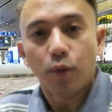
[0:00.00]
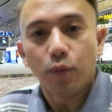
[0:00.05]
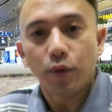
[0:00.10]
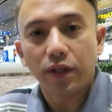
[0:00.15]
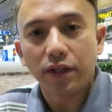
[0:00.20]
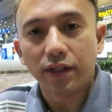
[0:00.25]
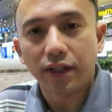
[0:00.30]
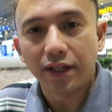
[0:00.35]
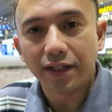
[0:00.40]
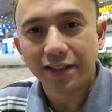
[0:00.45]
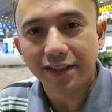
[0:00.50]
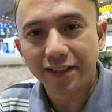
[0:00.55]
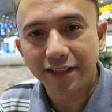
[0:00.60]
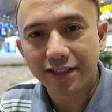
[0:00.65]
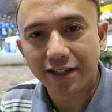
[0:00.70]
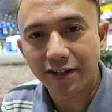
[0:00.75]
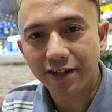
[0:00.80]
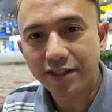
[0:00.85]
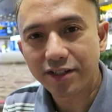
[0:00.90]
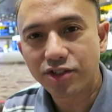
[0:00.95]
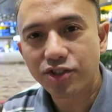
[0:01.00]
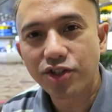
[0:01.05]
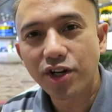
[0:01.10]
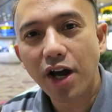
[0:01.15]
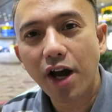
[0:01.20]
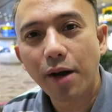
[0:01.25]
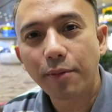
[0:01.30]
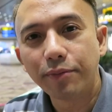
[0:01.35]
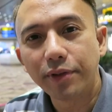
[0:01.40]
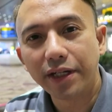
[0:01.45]
Well, the current
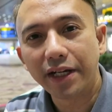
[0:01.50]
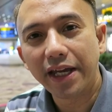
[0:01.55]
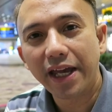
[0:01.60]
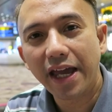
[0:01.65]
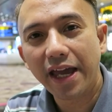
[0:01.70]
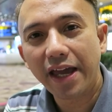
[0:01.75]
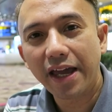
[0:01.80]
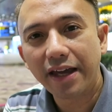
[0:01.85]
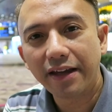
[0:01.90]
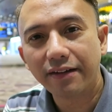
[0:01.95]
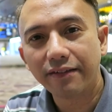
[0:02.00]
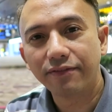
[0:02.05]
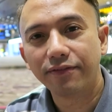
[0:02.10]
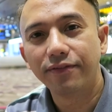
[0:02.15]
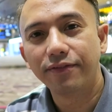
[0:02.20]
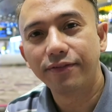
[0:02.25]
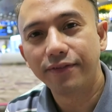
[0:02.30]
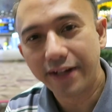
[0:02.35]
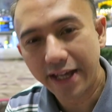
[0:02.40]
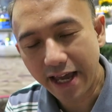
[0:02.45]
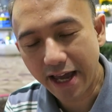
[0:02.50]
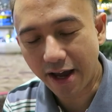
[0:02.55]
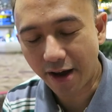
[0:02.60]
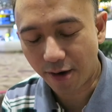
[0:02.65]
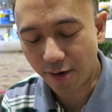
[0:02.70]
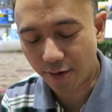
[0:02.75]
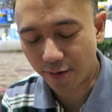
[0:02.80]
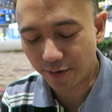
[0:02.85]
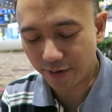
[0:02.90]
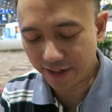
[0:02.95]
job that I had
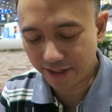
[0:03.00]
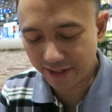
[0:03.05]
now